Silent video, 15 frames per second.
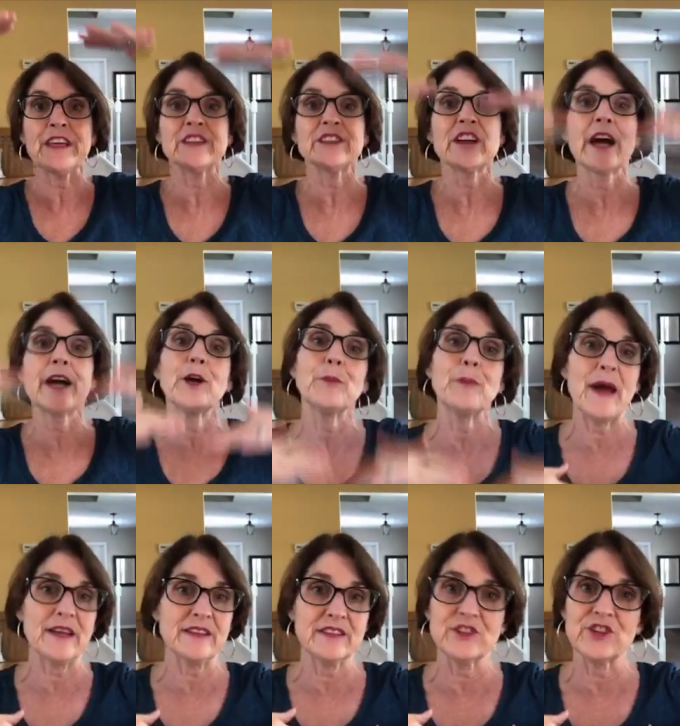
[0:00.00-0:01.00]
entire
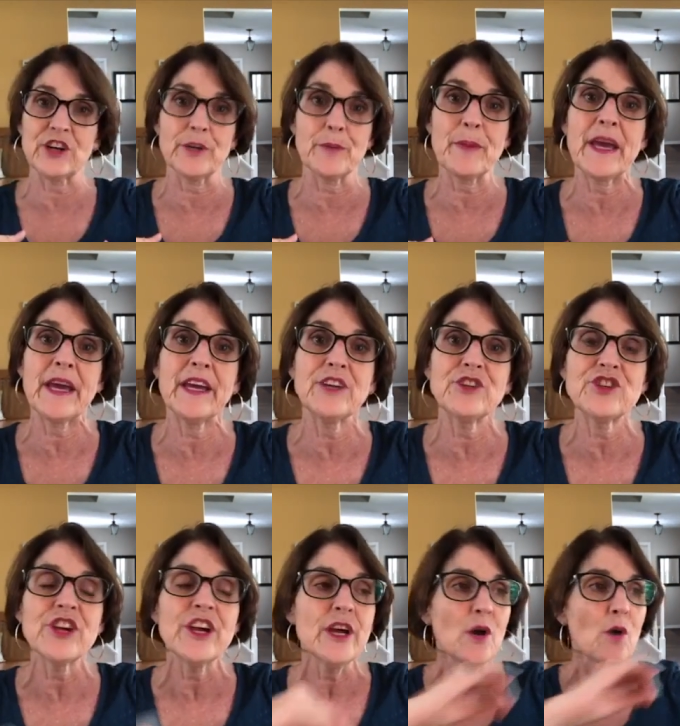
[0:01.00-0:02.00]
passage on a page.
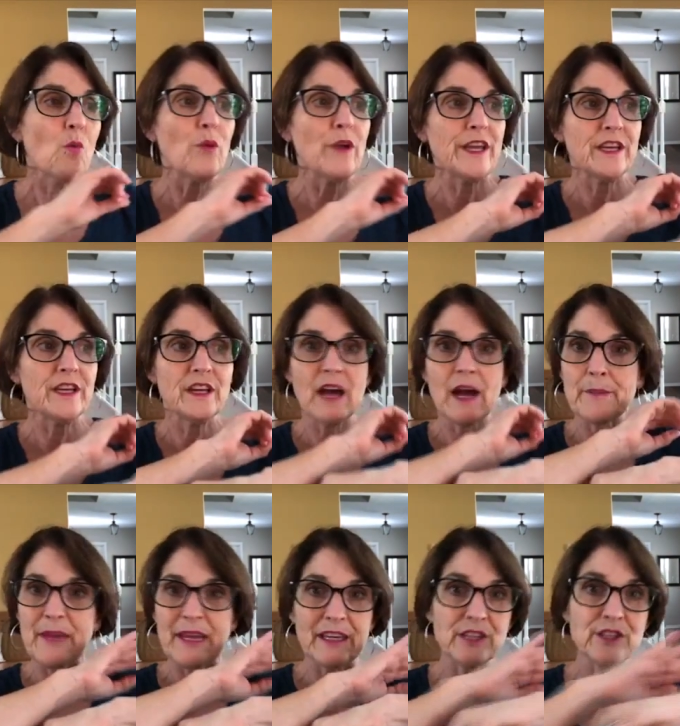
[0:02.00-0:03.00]
I
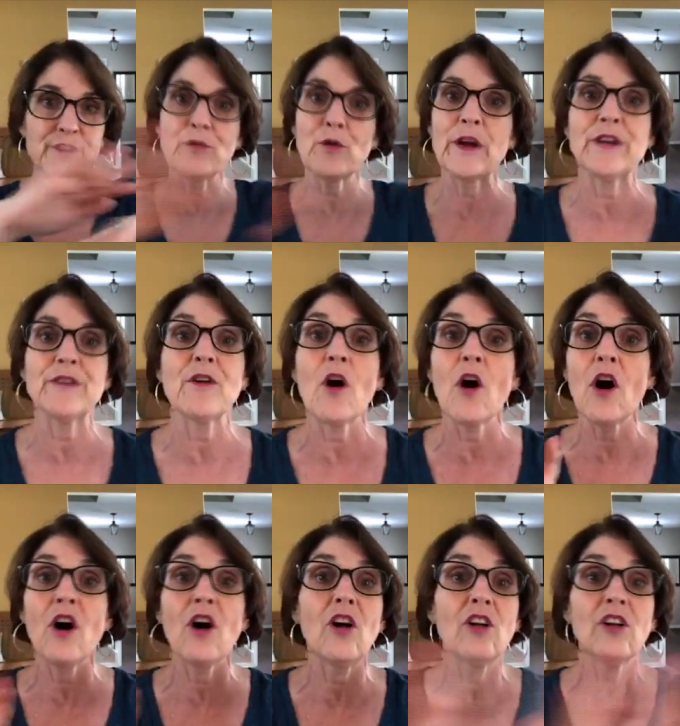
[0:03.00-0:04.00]
make it devoid of
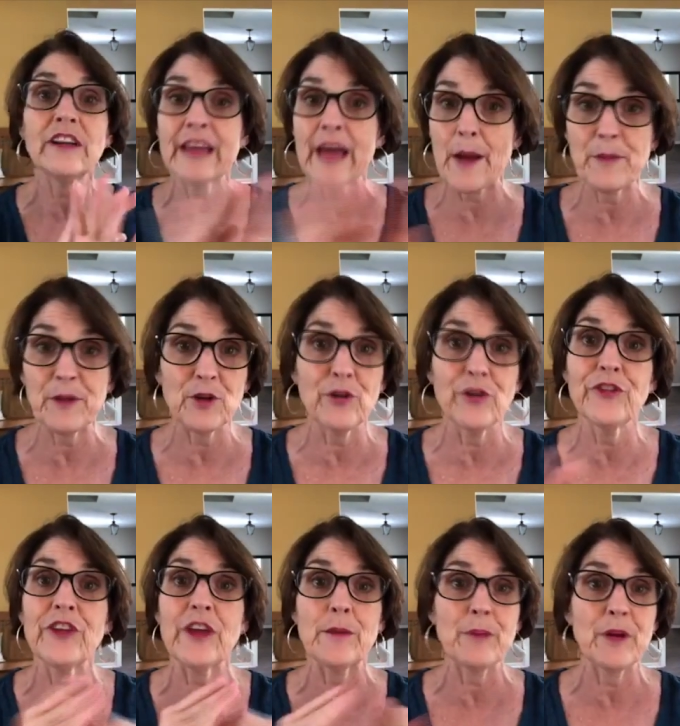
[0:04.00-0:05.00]
all capitals
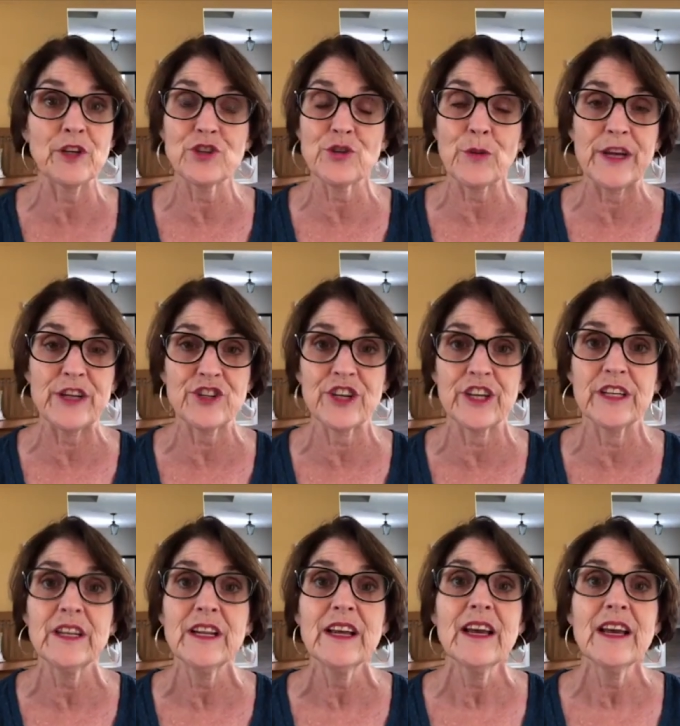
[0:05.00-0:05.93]
and punctuation.